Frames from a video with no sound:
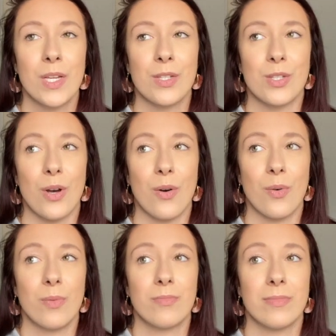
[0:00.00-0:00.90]

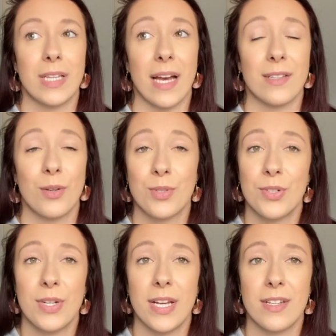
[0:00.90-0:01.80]
So yeah, no
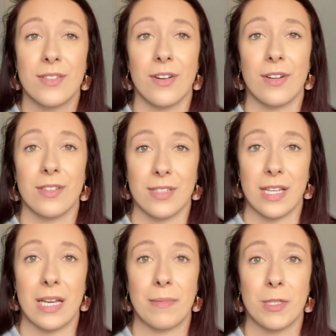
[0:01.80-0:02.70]
2 days are the
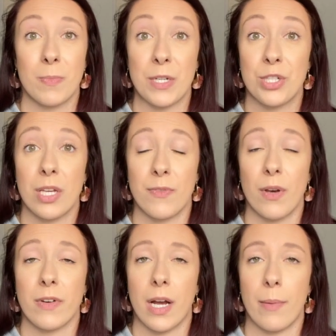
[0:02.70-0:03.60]
same, especially if you
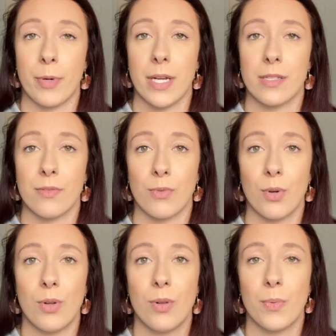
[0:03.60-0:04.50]
have a comprehensive
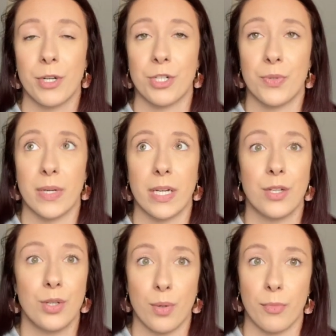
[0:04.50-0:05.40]
role where you're
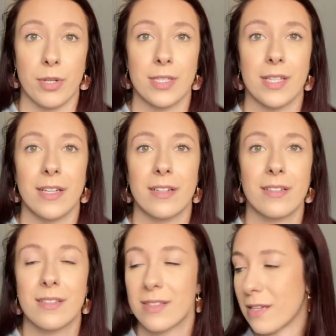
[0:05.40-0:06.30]
doing numerous
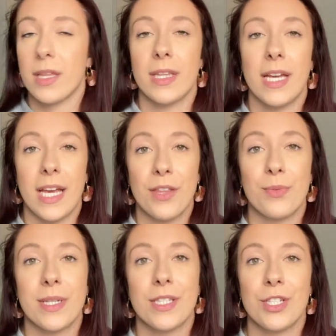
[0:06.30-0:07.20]
things. The eighth
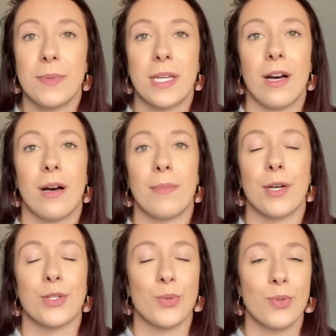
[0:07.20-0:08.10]
reason to become
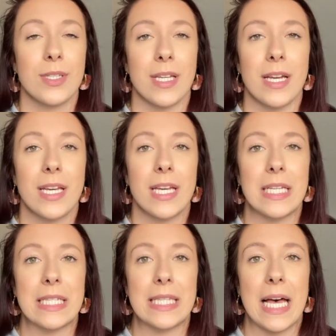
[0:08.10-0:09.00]
a school psych
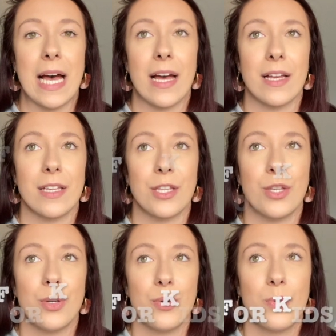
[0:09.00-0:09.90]
is that
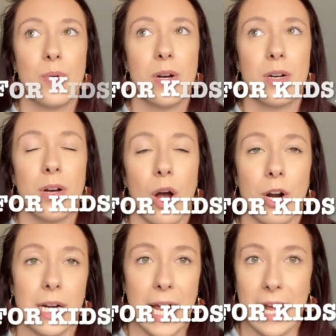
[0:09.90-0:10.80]
you are
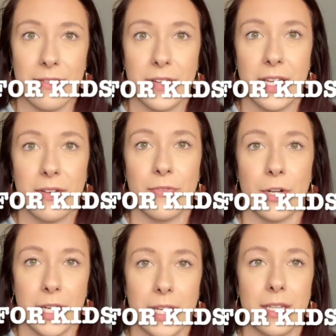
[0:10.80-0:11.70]
an advocate for
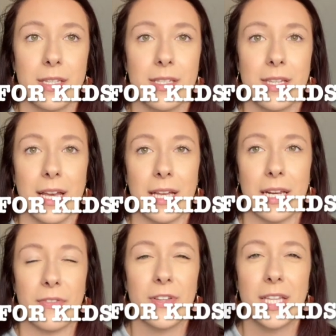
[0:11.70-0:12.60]
kids. And
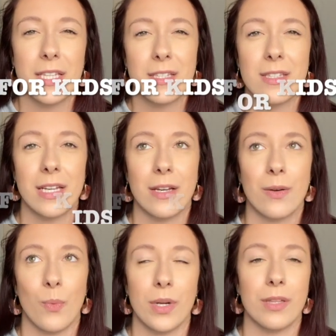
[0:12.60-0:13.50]
I feel like this is like
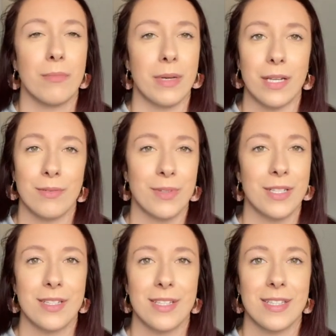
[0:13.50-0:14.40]
one of the main
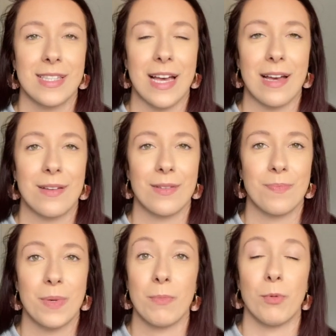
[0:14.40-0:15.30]
reasons
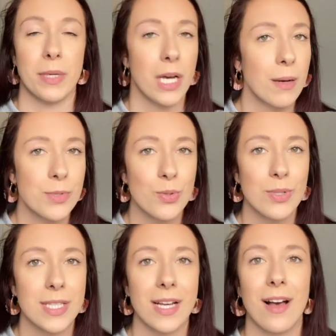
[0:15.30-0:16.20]
that people become school
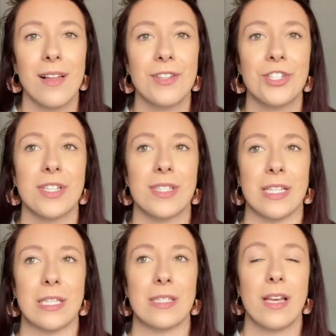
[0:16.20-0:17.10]
psychologists
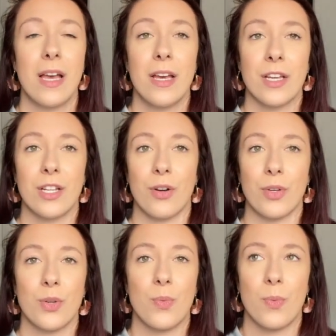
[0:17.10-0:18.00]
is, you know,
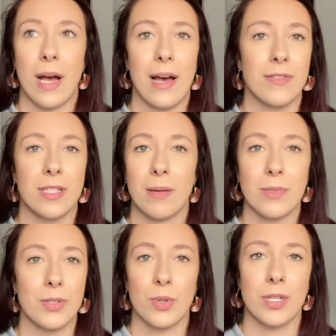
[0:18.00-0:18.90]
you have some
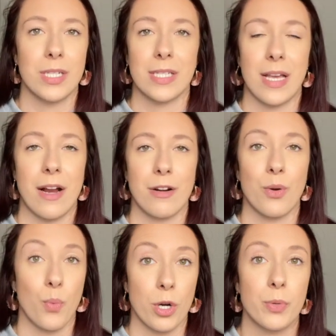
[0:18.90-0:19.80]
sort of desire to
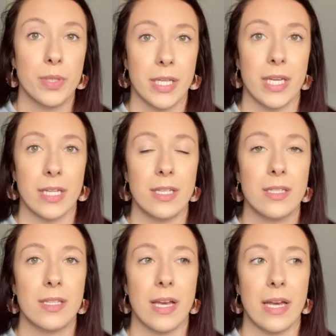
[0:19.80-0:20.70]
work with
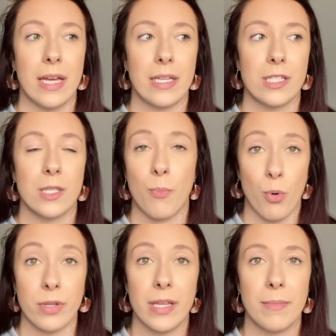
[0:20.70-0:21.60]
kids and
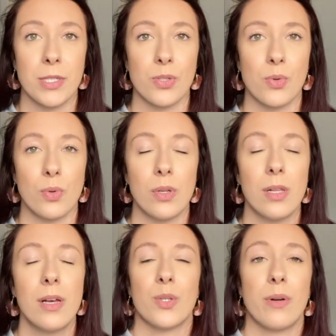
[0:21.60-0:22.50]
support them in
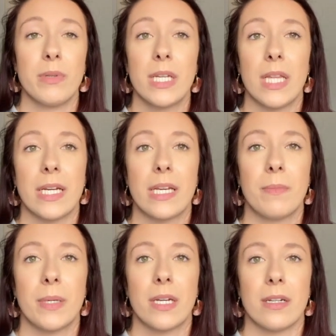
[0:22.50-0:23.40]
school. So I really like it
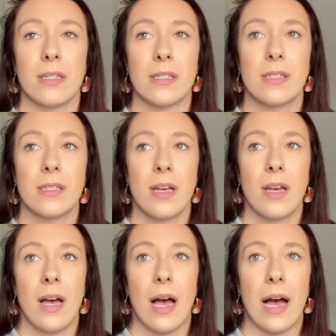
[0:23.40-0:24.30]
because
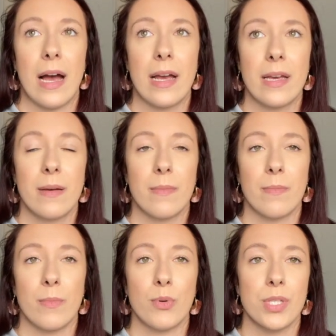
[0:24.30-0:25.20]
I
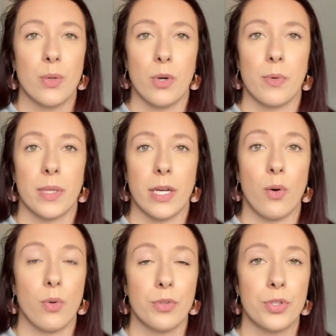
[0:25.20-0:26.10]
mostly work with like
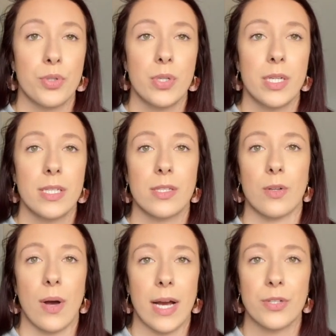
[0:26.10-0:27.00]
older students,
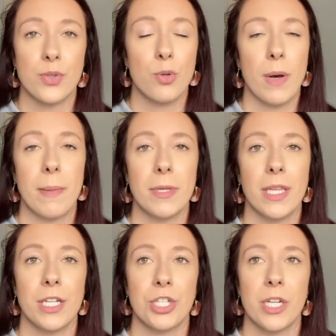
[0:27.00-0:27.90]
so high school
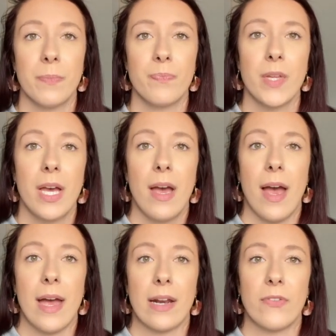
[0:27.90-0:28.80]
population.
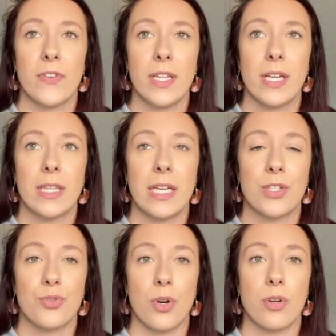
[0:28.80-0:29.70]
and I feel like they
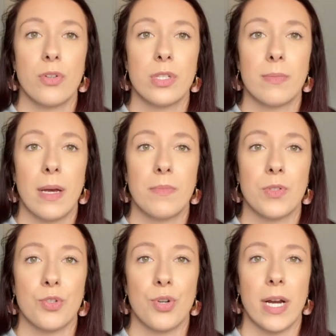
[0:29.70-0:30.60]
struggle sometimes
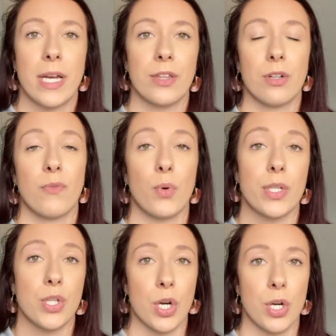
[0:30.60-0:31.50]
to try and get their
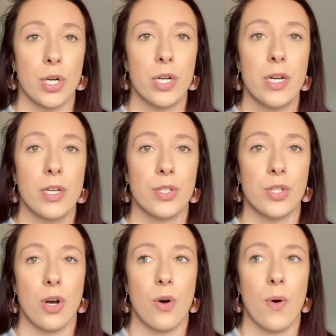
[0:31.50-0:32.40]
voice heard.
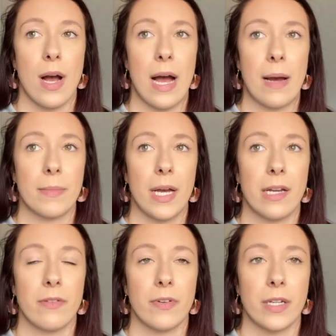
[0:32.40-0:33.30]
So I'm
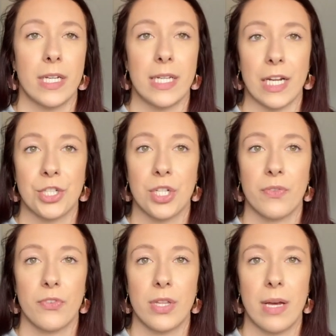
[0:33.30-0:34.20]
kind of a connection
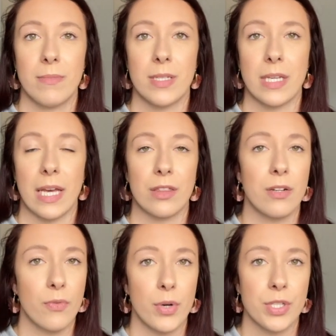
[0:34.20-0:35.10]
for them to get
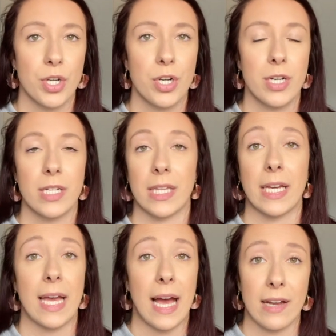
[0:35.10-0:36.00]
their voice heard and
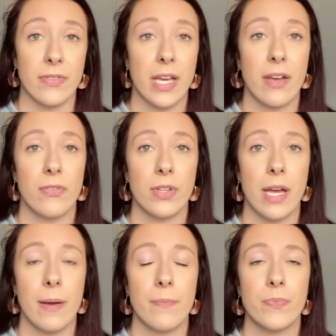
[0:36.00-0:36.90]
like advocate for
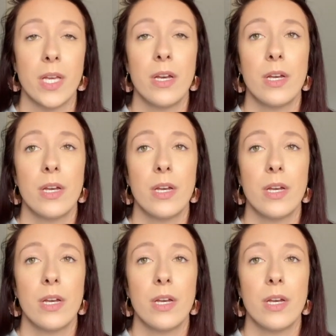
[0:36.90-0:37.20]
them.